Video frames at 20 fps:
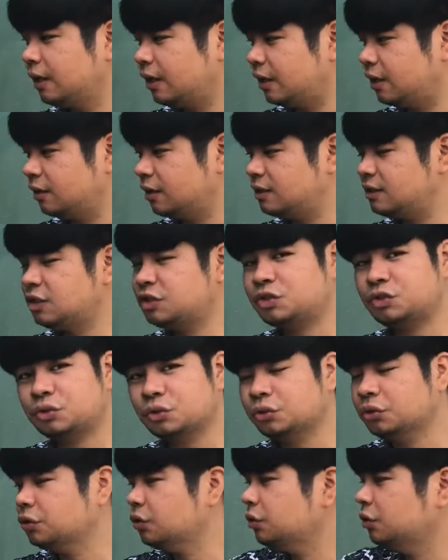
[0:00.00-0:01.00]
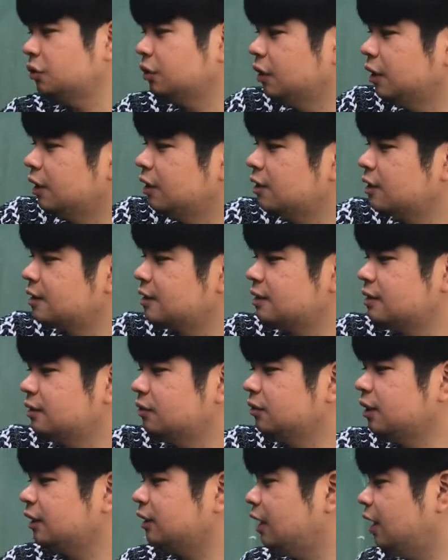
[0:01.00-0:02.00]
And this is 2, just
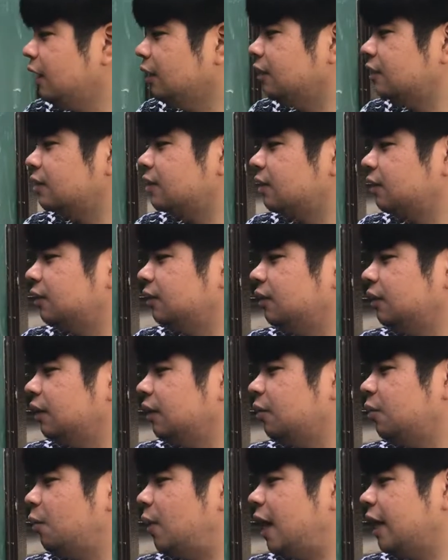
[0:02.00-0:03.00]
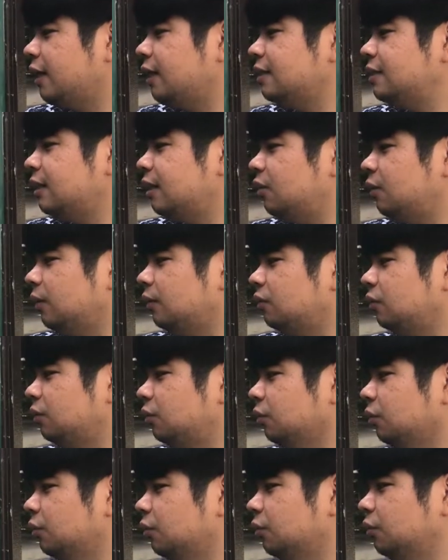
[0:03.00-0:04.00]
look at it, so y is equal to
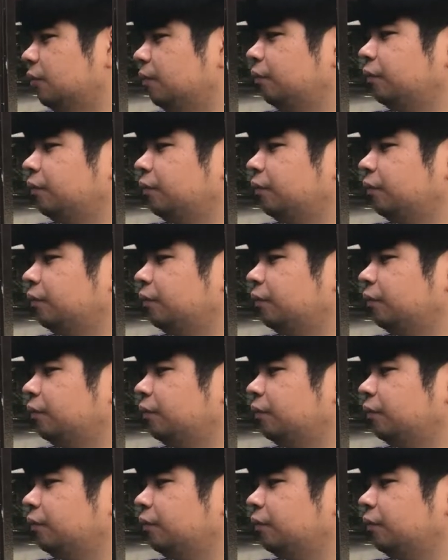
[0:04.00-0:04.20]
2.